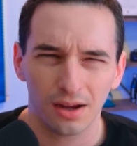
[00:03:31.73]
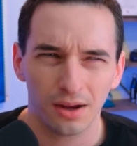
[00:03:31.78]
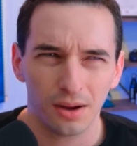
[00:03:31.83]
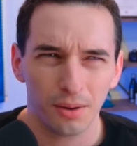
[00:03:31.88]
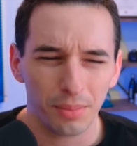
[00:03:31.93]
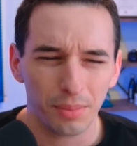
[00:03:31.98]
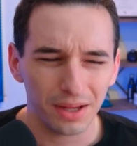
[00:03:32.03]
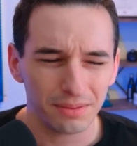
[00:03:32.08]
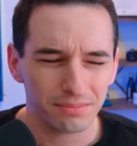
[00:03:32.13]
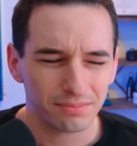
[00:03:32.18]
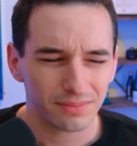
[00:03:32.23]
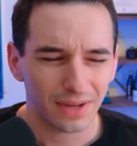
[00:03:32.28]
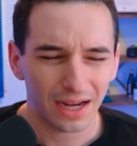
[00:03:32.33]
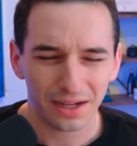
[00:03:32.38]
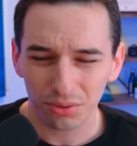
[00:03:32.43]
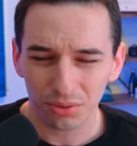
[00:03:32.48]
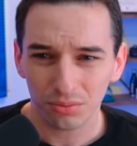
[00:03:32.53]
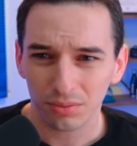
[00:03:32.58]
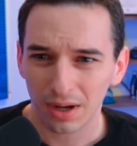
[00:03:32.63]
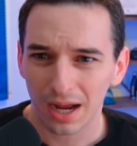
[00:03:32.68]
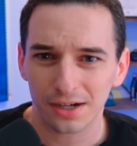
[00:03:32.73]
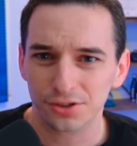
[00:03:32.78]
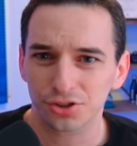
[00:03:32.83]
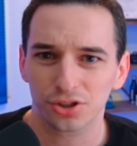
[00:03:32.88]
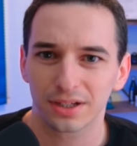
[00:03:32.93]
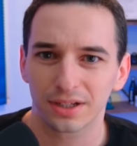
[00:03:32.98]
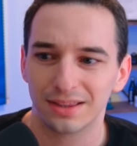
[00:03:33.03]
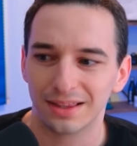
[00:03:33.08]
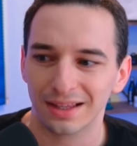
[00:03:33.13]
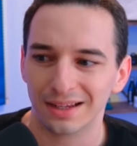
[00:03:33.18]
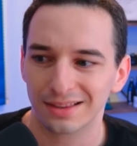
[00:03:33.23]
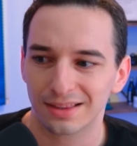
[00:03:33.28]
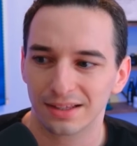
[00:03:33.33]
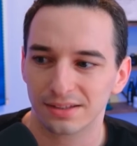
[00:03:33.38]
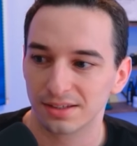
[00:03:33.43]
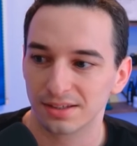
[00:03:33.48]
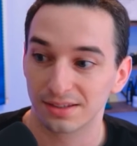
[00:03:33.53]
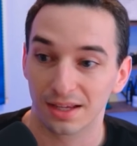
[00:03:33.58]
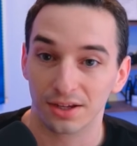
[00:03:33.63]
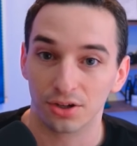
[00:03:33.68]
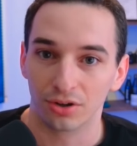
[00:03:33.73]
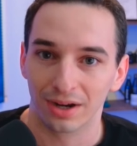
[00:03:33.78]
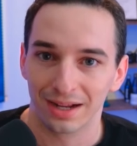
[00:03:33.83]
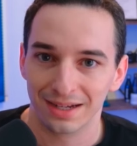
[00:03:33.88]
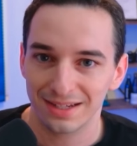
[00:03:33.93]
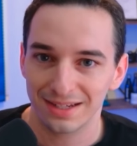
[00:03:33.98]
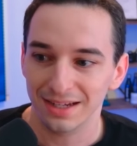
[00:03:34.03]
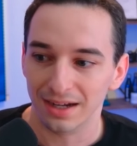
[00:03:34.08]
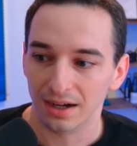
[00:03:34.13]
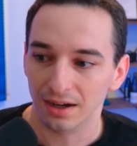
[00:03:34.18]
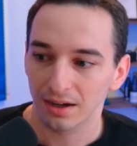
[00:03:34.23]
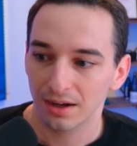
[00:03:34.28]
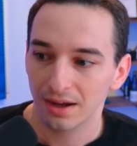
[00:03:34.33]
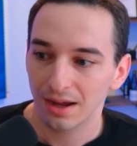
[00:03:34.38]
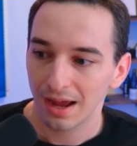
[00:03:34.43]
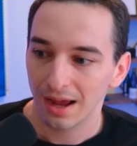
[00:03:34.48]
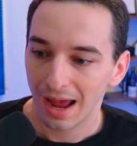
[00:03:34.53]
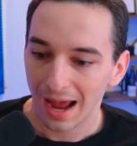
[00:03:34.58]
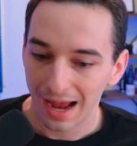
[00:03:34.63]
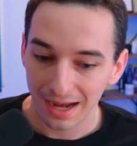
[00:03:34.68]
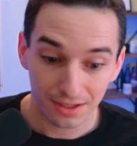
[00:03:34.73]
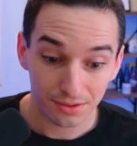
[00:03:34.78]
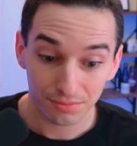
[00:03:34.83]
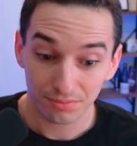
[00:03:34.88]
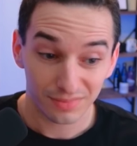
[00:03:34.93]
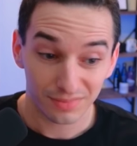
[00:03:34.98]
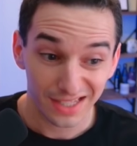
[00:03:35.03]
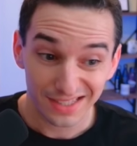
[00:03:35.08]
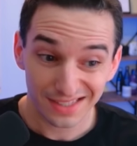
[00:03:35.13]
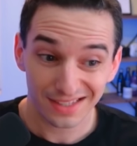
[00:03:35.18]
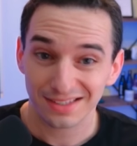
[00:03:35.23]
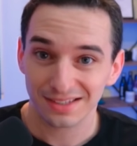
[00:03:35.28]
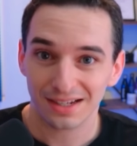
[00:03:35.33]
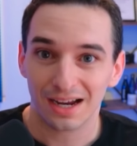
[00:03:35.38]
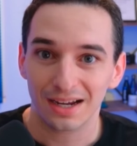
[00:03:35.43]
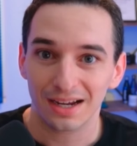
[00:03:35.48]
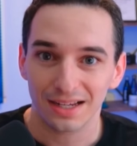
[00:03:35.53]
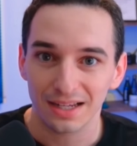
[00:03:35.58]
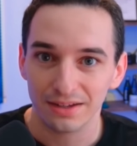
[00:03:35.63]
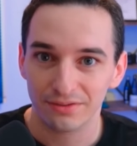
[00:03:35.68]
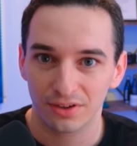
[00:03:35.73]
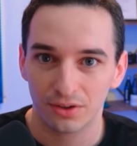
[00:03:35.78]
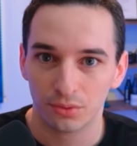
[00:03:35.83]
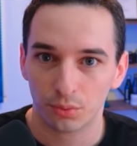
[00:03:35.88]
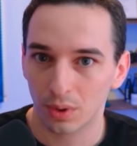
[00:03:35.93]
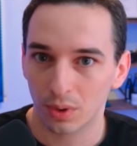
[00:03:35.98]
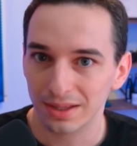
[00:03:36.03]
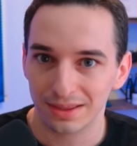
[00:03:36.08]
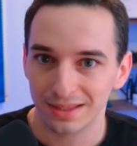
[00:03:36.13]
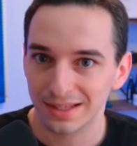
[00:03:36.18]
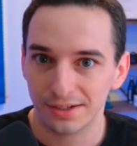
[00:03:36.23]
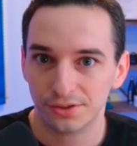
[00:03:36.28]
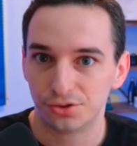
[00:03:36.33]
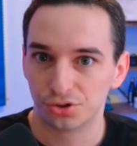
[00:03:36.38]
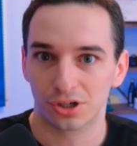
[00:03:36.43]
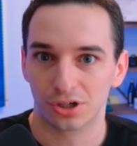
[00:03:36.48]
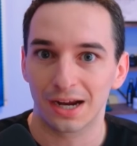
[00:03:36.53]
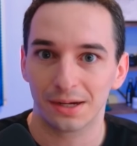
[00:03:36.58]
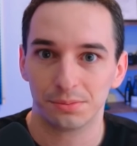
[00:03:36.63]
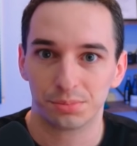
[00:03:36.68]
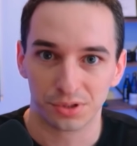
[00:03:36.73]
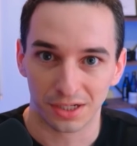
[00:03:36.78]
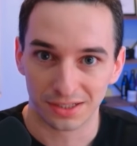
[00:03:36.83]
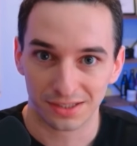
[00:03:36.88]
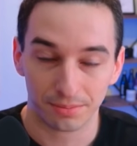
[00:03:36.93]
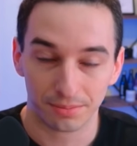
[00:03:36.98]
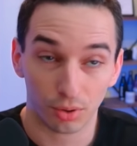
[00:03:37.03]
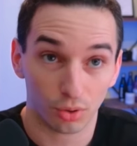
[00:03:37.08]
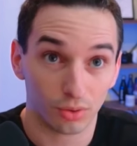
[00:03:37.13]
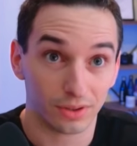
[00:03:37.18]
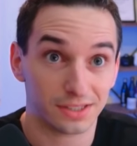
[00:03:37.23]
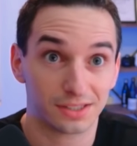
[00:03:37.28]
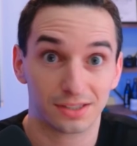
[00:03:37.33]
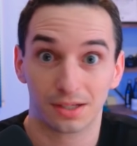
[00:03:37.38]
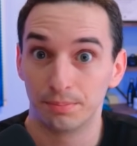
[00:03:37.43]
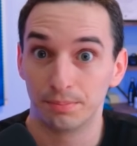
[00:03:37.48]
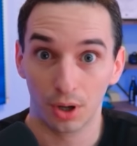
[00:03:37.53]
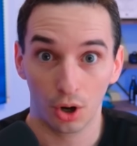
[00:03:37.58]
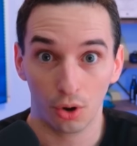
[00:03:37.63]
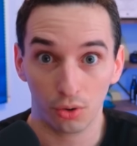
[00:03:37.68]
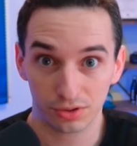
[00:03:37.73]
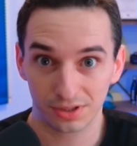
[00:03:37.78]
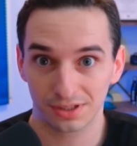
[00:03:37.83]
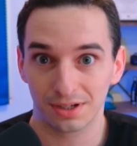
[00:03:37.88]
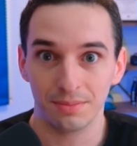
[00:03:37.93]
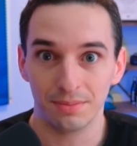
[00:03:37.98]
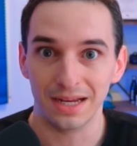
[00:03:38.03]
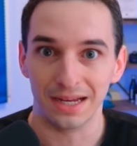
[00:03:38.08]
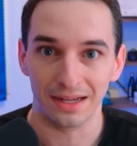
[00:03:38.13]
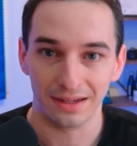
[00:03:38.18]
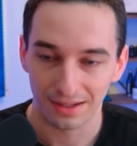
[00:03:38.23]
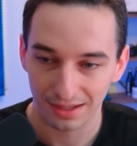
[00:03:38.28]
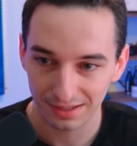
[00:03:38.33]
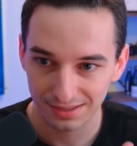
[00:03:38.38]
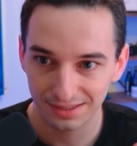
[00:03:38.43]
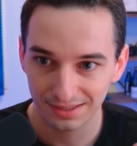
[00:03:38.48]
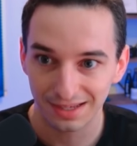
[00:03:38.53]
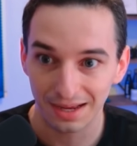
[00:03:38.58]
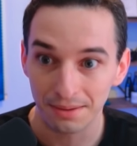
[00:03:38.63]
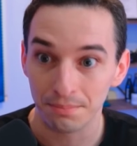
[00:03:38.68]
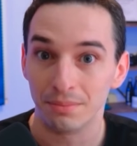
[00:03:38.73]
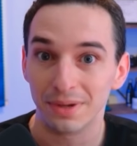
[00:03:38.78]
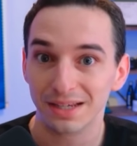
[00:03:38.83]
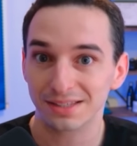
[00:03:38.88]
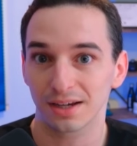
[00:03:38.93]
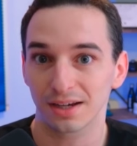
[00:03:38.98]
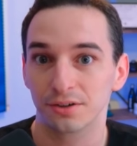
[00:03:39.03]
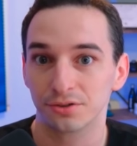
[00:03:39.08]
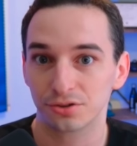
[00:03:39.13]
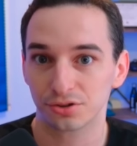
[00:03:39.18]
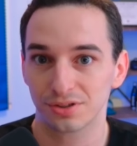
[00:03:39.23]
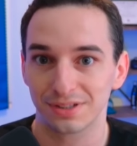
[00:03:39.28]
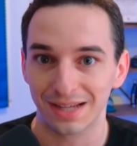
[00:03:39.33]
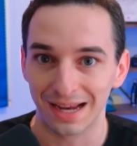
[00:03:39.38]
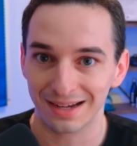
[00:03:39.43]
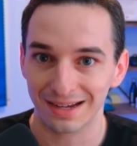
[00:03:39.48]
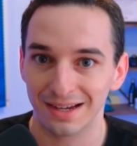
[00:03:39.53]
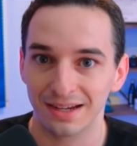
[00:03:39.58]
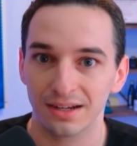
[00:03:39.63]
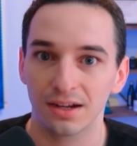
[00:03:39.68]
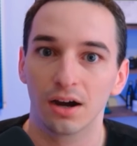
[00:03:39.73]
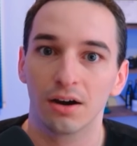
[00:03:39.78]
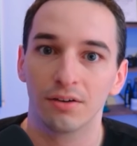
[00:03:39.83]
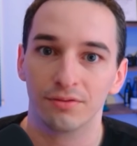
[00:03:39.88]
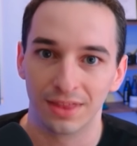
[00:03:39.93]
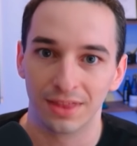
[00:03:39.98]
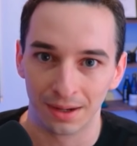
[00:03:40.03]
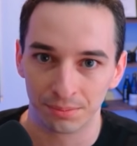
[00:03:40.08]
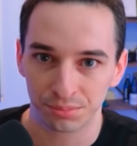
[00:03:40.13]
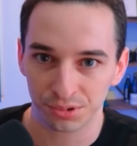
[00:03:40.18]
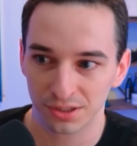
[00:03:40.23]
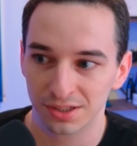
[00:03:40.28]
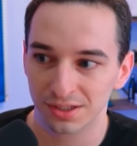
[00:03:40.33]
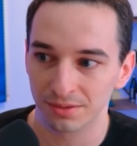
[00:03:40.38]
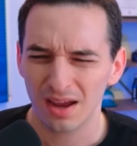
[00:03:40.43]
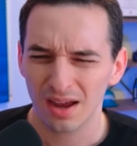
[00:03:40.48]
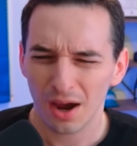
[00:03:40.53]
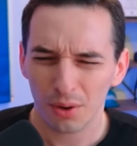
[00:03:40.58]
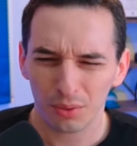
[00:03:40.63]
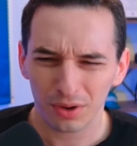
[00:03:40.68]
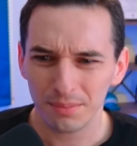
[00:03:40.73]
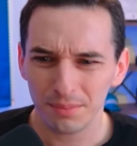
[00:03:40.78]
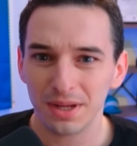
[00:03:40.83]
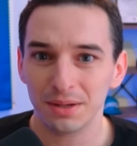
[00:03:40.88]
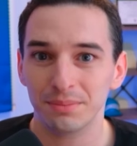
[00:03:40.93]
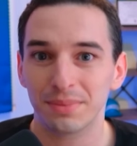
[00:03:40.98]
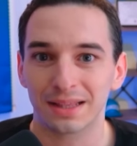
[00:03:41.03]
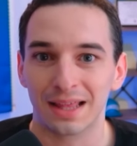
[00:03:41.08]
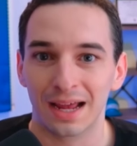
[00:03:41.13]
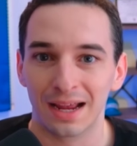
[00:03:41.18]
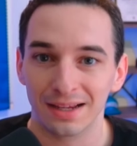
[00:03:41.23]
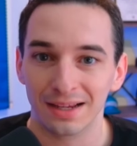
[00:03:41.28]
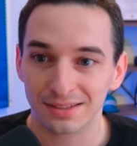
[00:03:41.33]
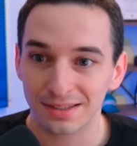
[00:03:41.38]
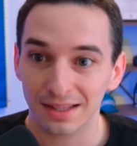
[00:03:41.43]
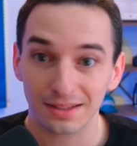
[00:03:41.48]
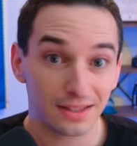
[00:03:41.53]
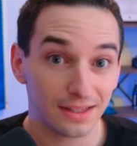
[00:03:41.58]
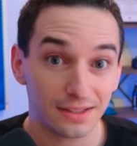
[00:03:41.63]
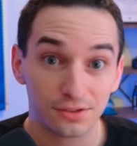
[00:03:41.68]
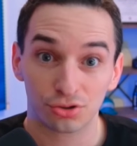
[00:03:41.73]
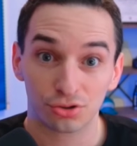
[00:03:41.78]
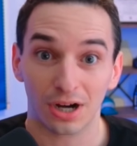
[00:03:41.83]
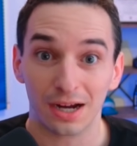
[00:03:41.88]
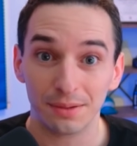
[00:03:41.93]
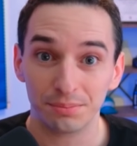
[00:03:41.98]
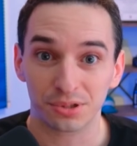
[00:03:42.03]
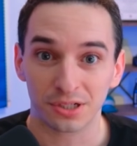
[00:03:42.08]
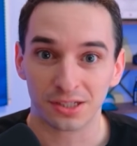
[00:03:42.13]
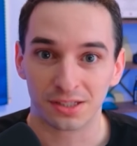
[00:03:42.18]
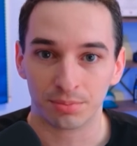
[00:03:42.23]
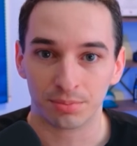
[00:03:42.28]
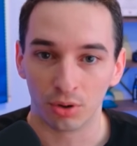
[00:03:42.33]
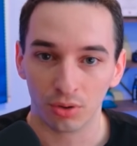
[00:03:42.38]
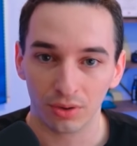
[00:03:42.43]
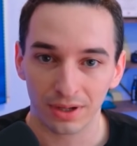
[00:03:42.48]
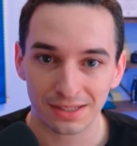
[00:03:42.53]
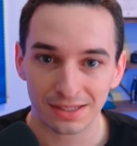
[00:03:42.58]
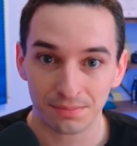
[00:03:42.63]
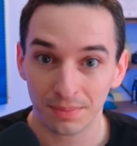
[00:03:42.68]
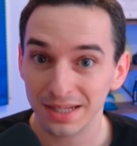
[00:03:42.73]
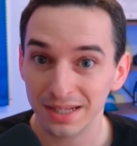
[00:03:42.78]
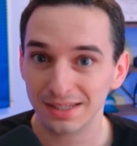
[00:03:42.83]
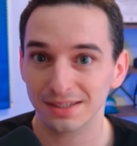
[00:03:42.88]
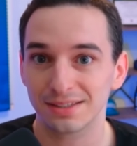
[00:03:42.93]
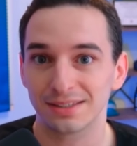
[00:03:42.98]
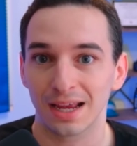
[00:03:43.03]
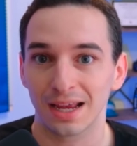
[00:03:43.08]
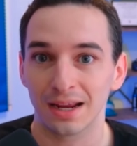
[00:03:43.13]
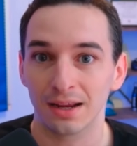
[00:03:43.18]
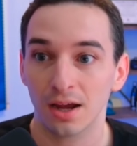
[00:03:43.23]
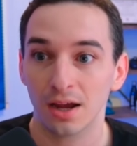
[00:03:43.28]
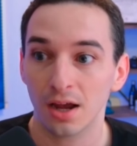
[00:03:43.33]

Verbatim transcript: But I don't actually think this is a good idea. And this is not even what the dry principle is supposed to mean. This is a misunderstanding of that principle. What I mean by that is that the dry principle is meant to say